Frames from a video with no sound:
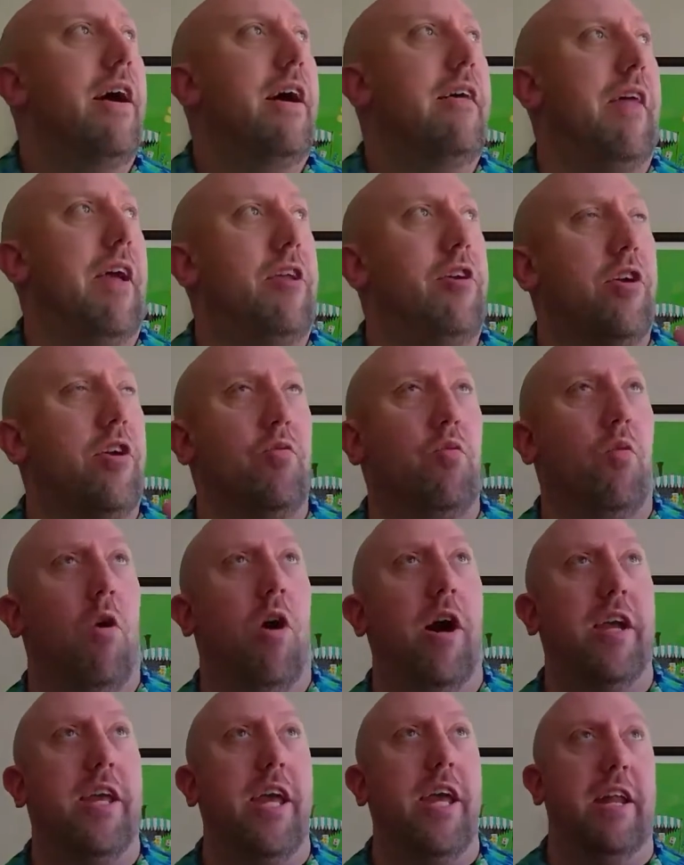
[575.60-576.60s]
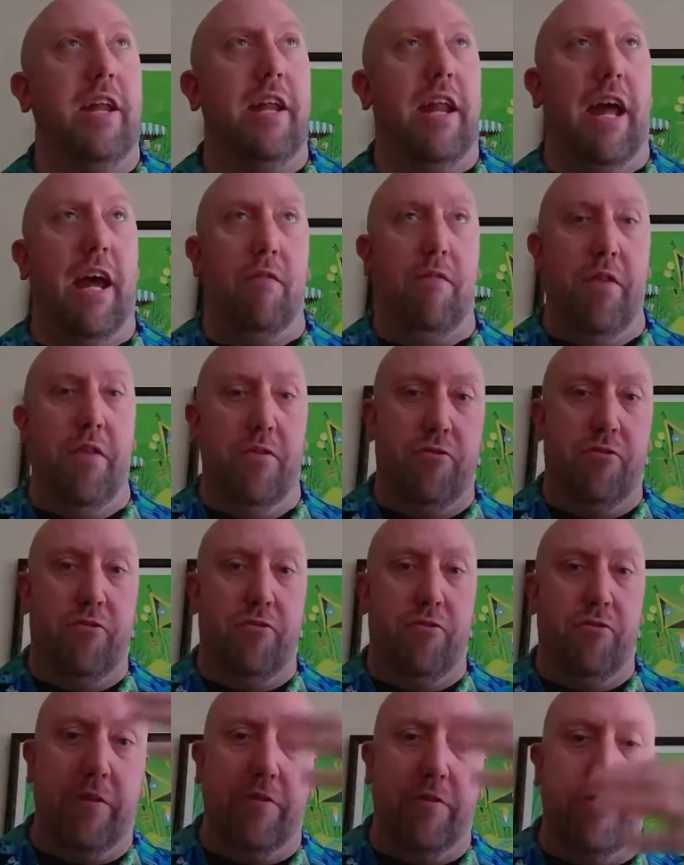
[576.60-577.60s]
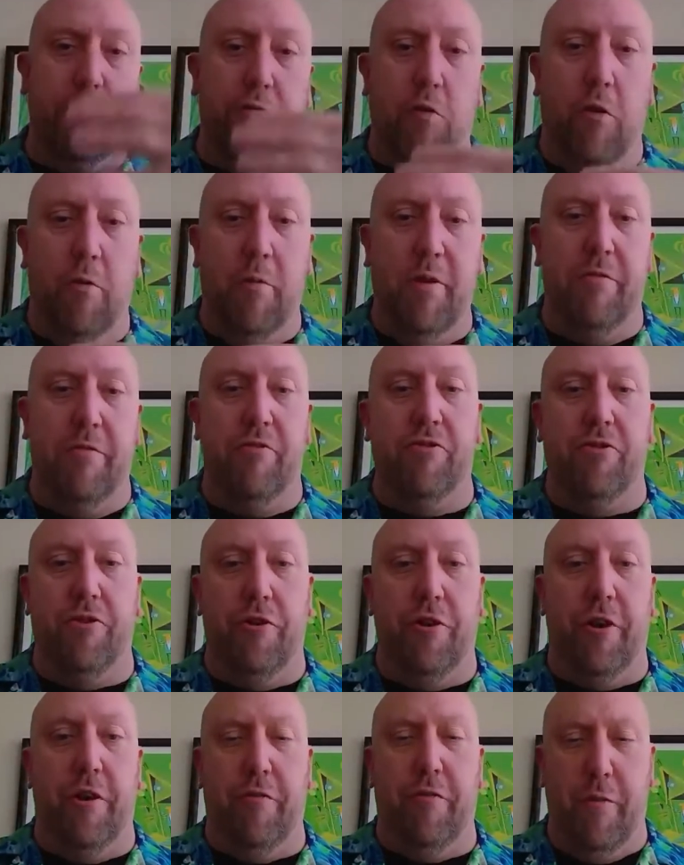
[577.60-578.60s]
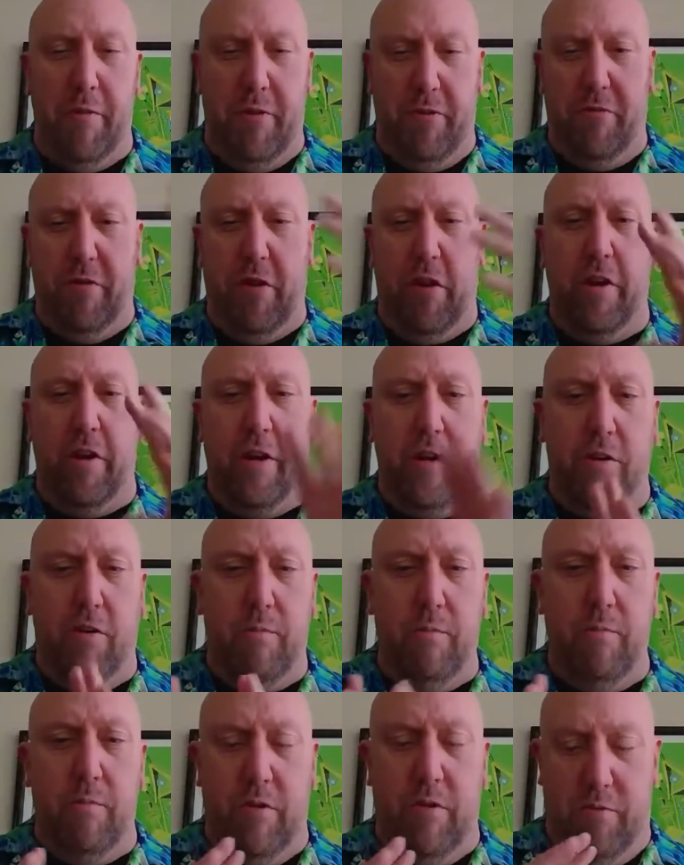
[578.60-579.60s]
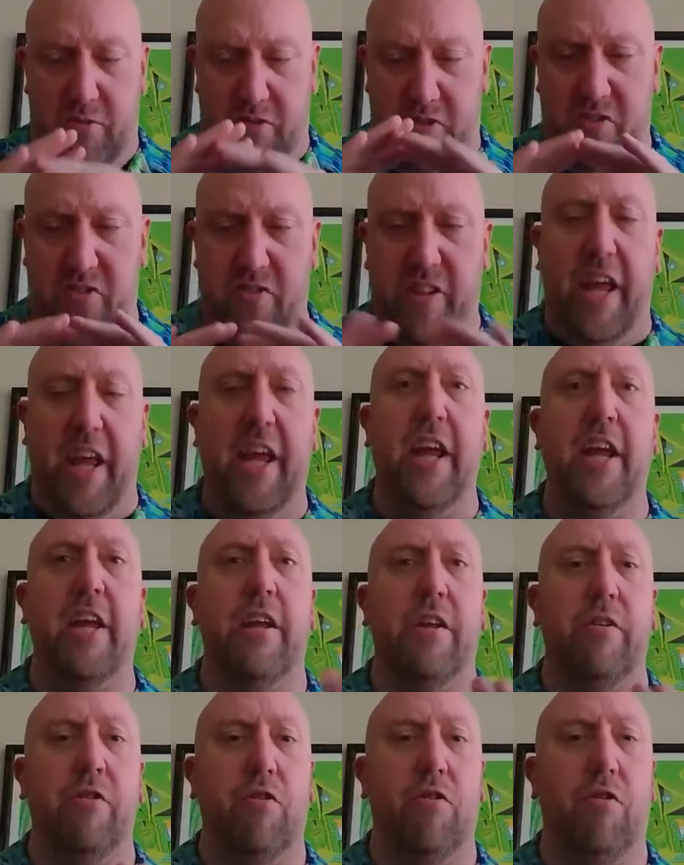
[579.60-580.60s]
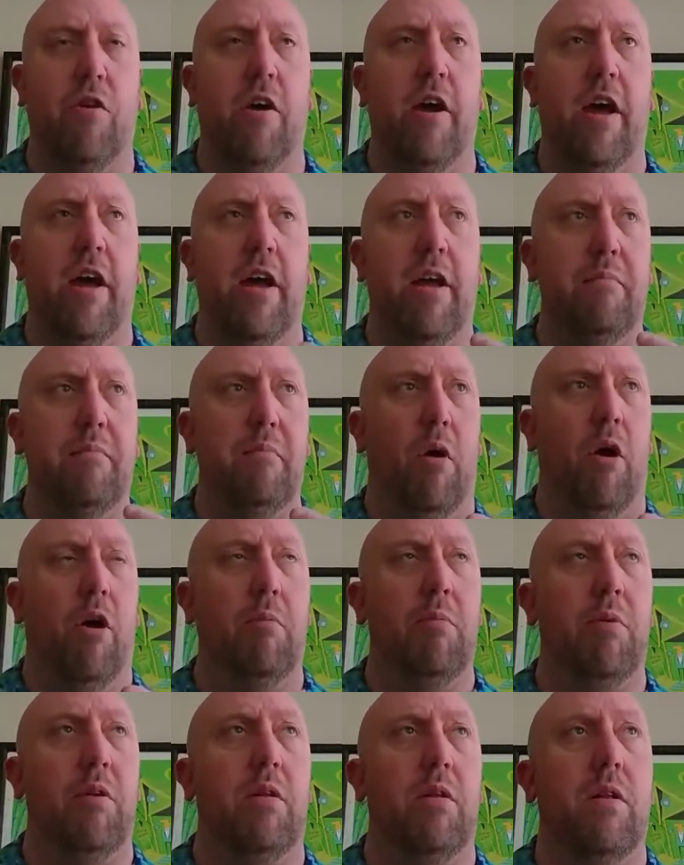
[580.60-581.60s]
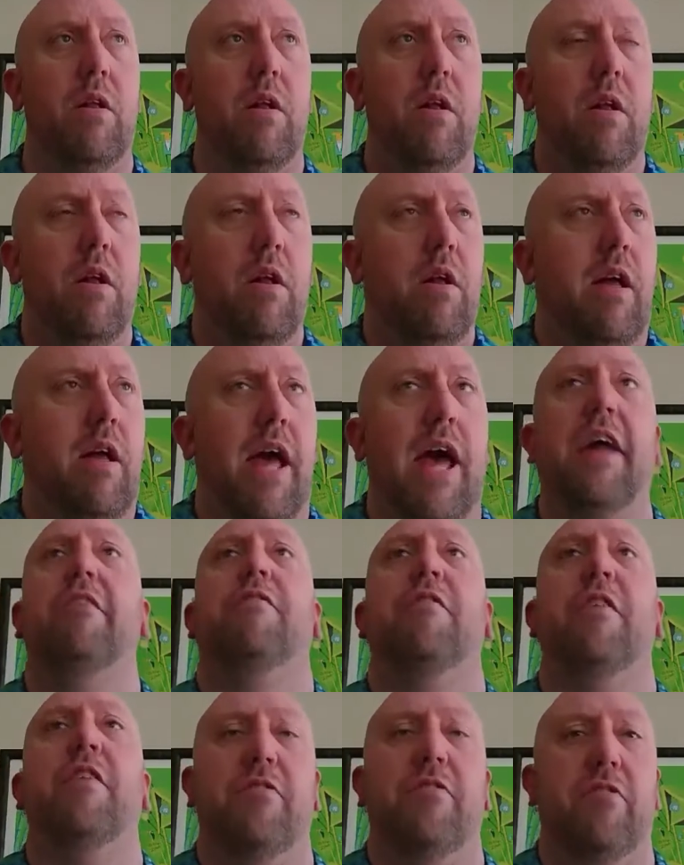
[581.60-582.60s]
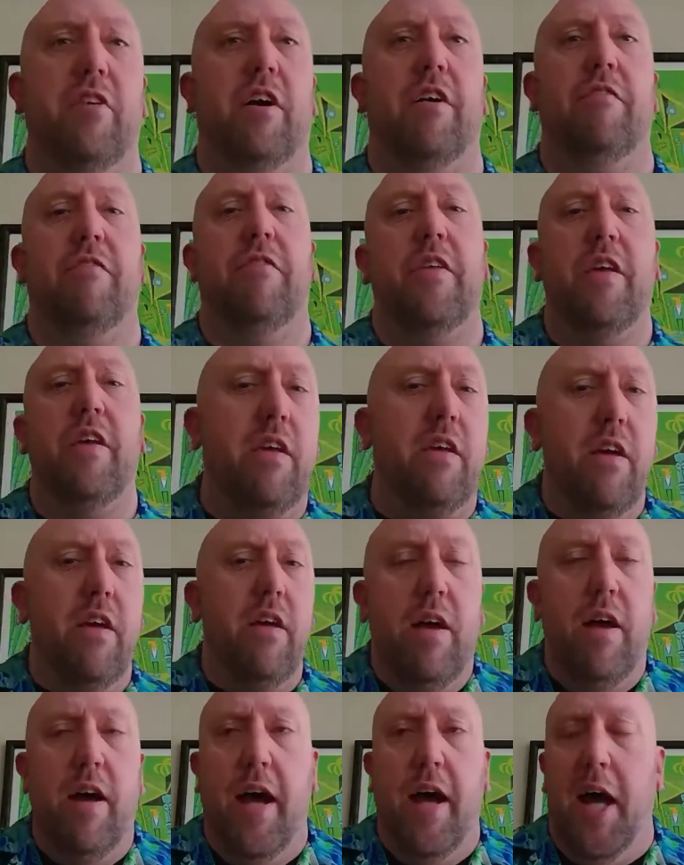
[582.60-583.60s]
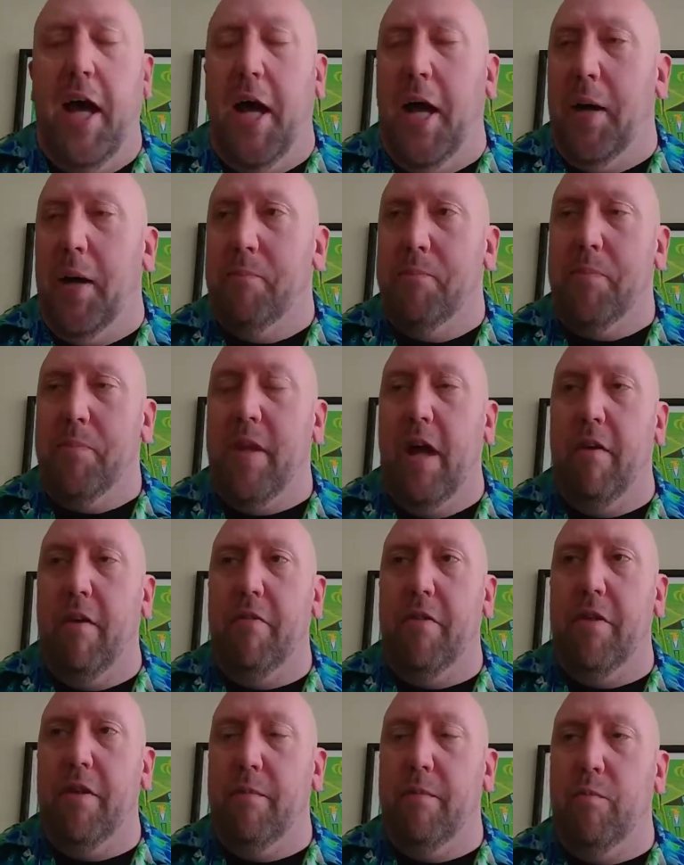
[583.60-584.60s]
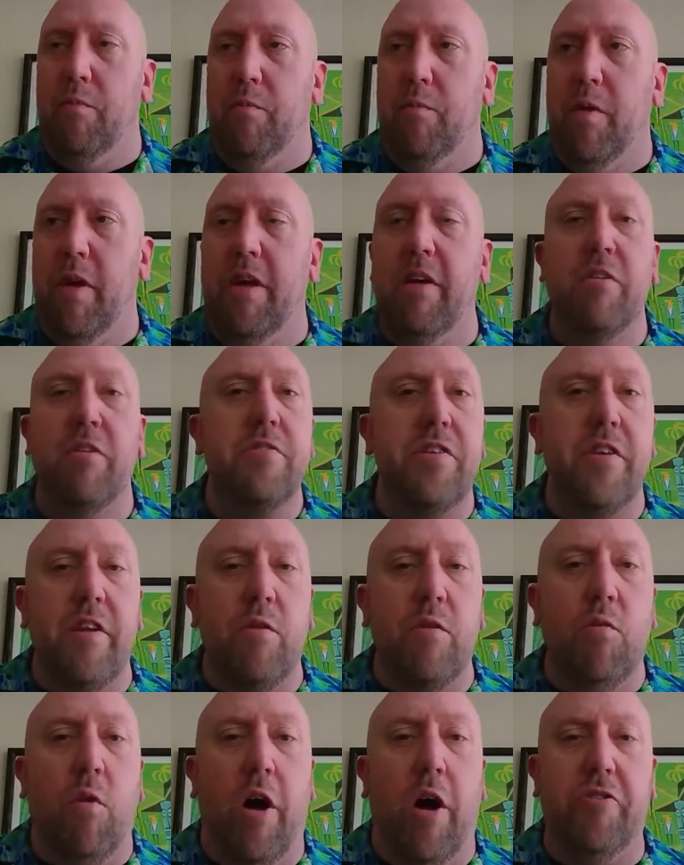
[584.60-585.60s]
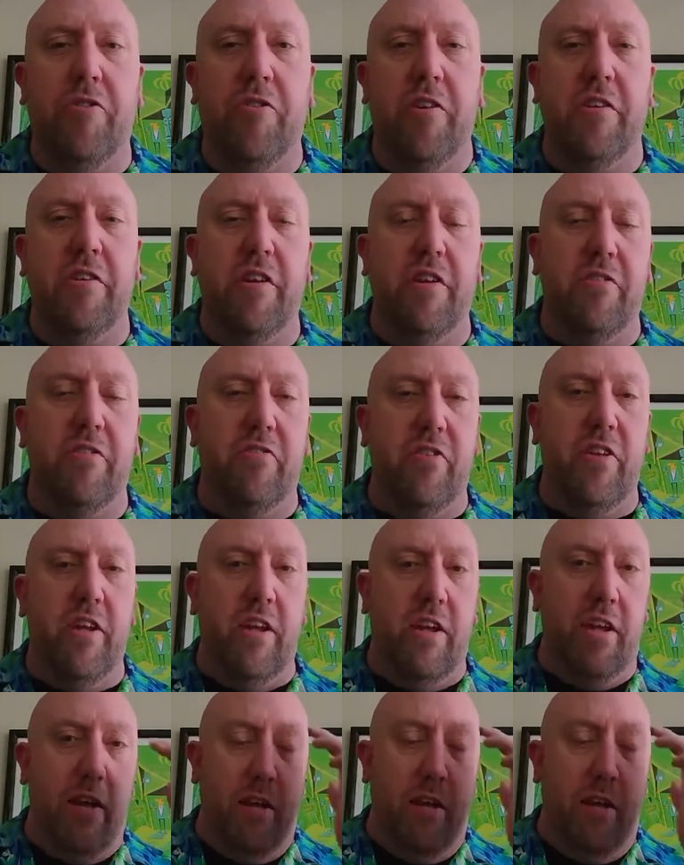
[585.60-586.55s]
that you could walk in and have this transformative journey from this very staid and gray marble edifice of the um, of the Hilton in Washington D.C.